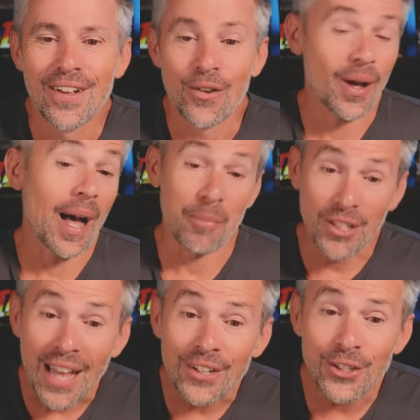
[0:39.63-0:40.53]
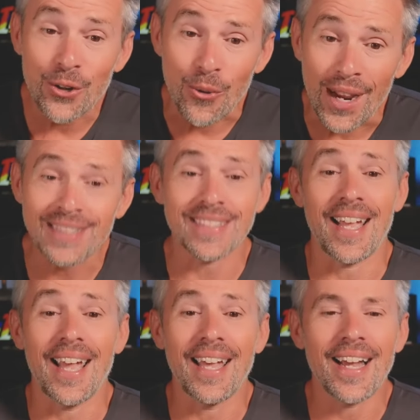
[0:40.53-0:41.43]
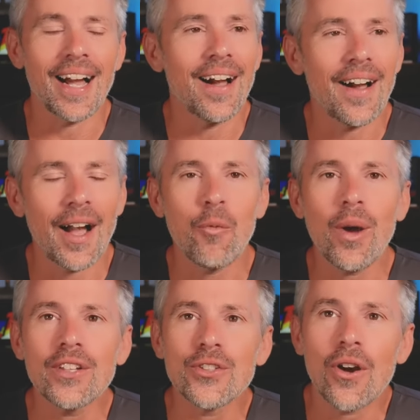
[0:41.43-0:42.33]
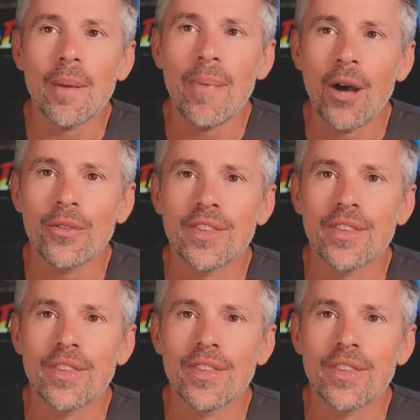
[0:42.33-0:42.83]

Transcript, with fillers: Well, I'm glad you're great, and uh, I want to talk about